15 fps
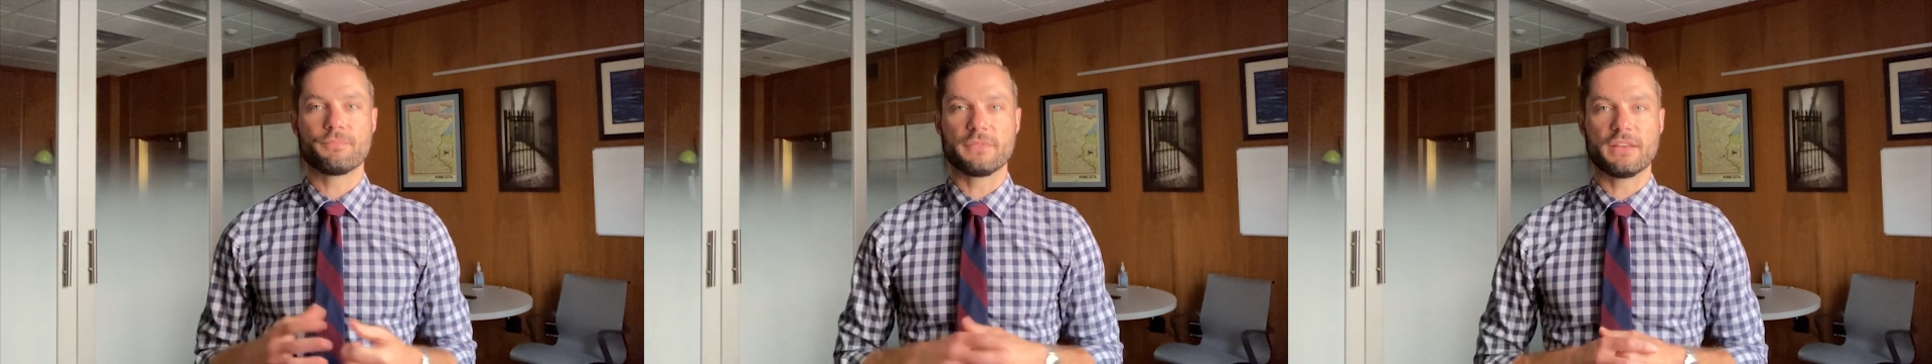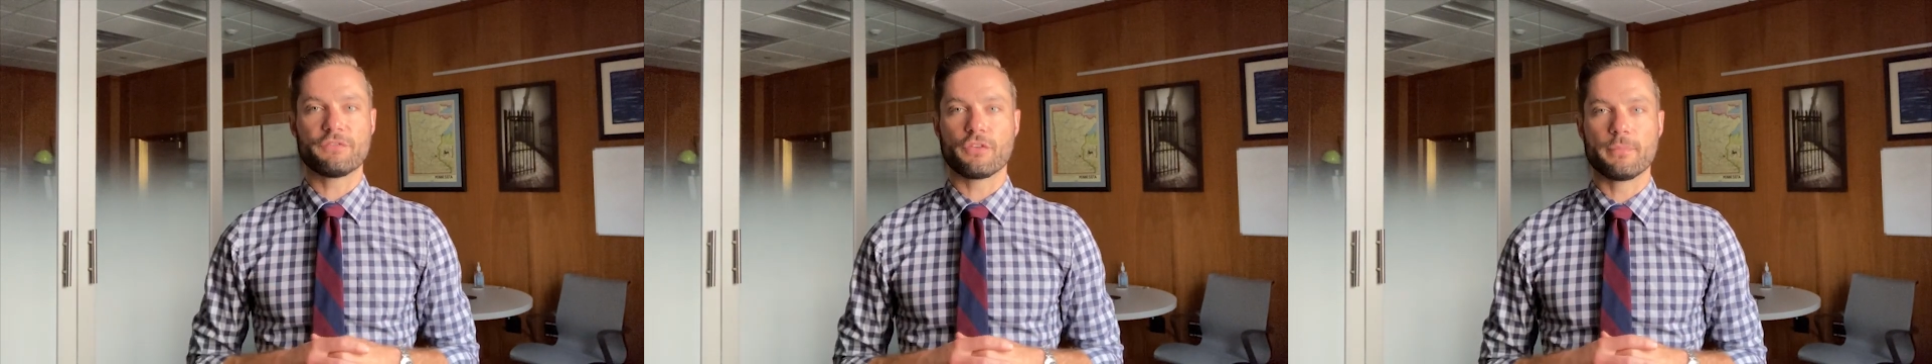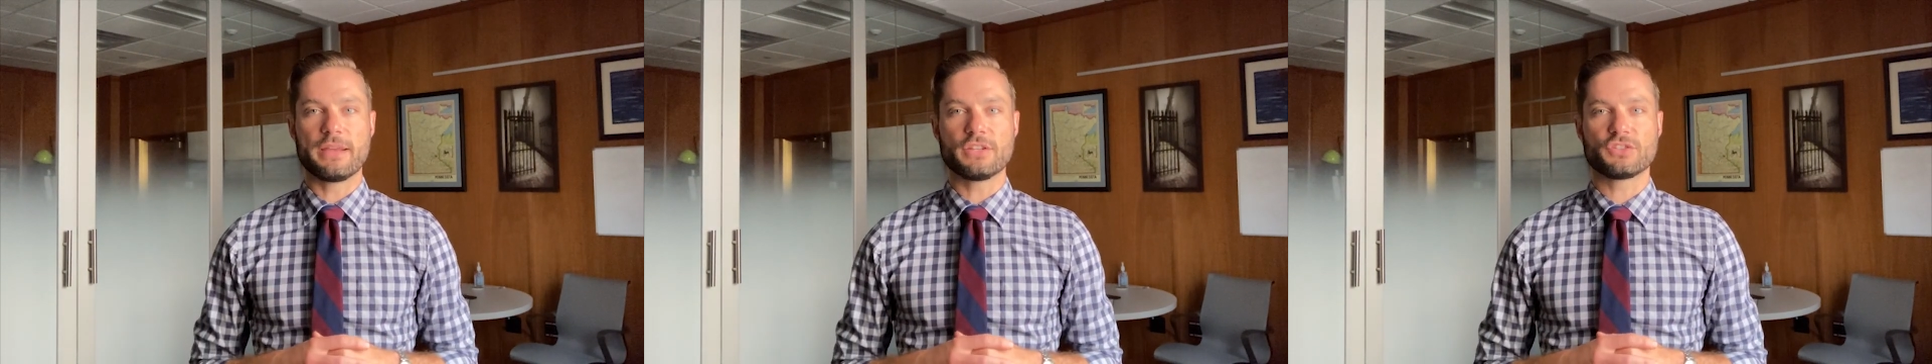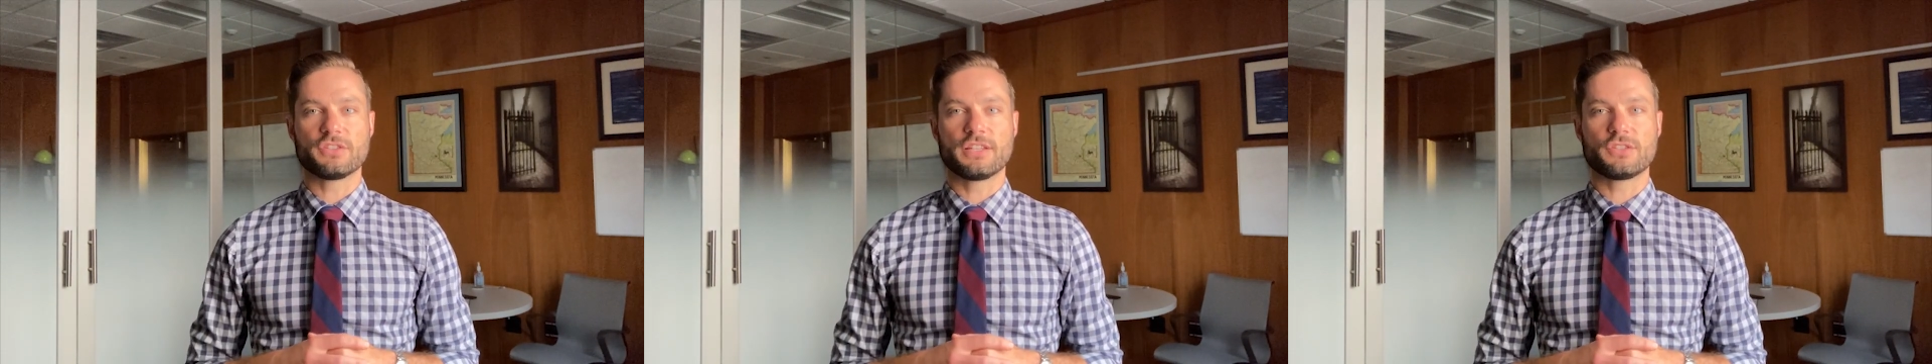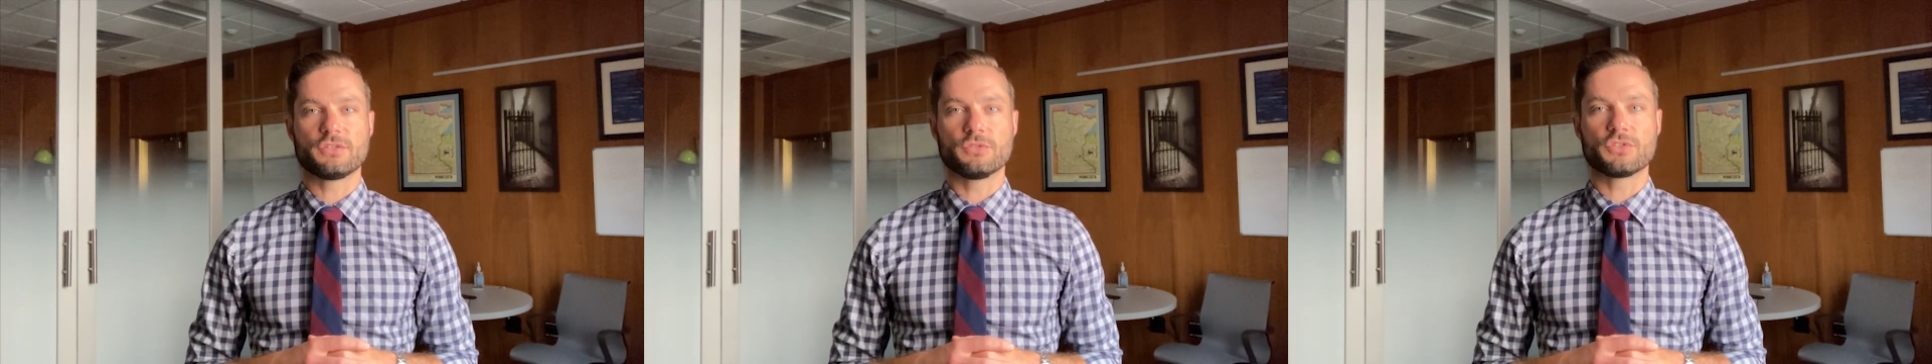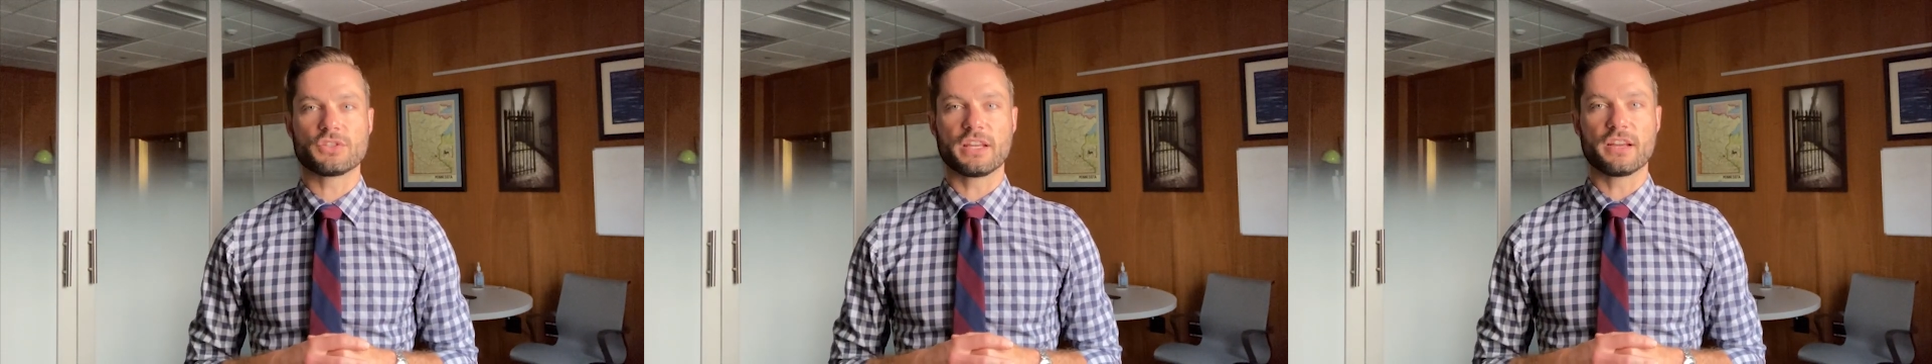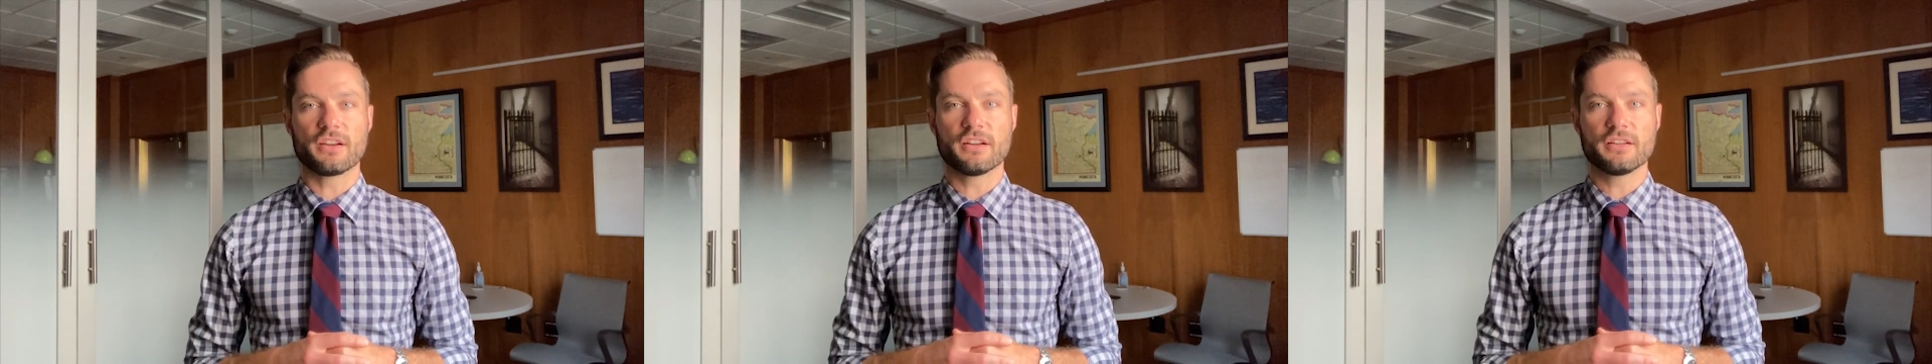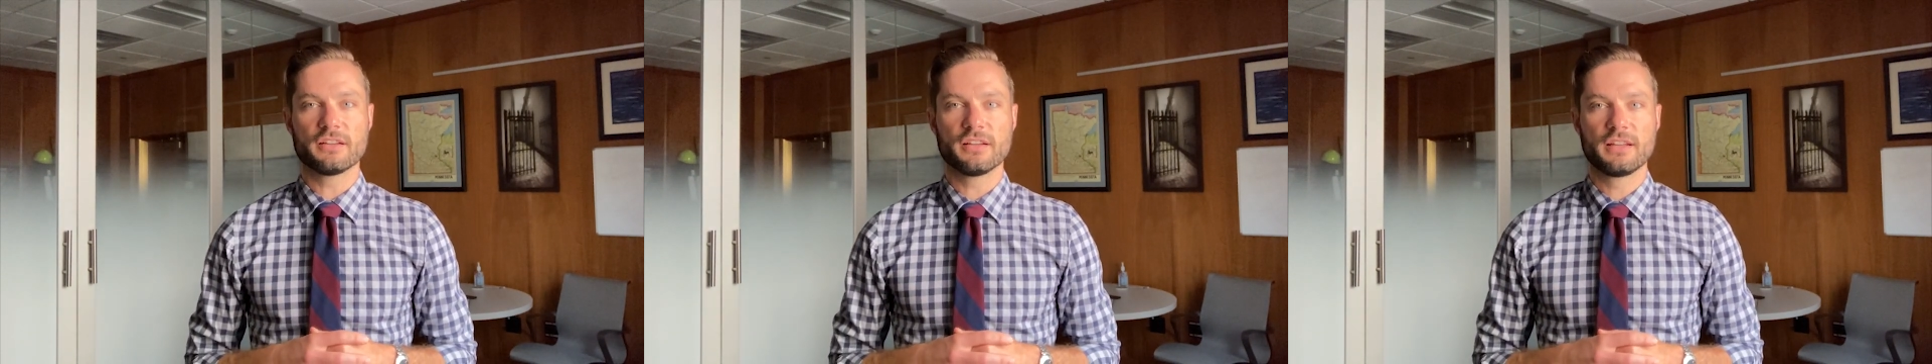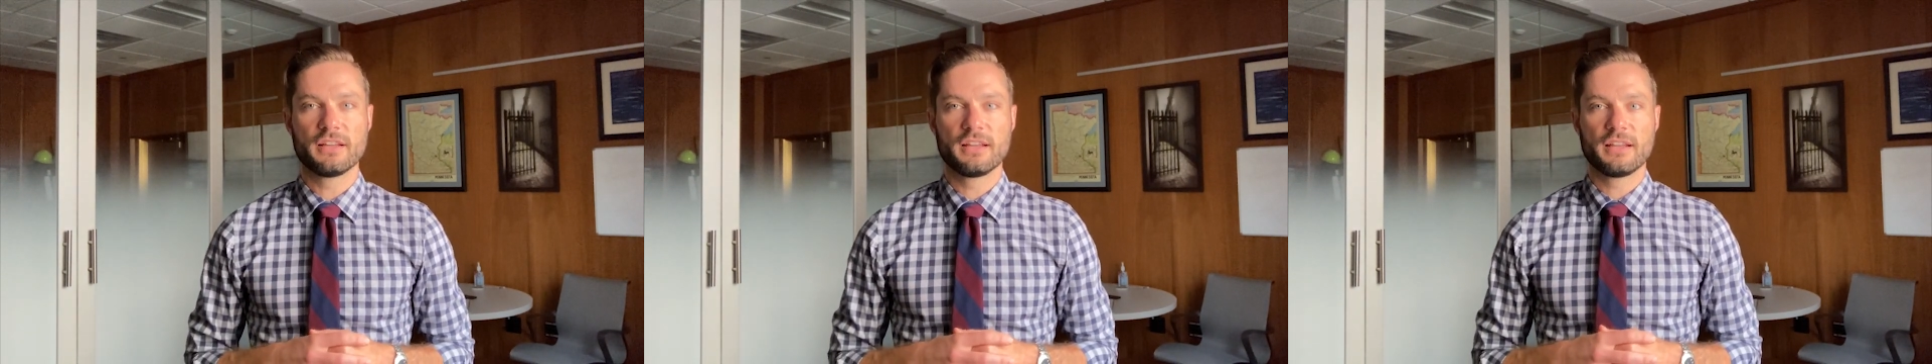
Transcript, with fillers: information that you share.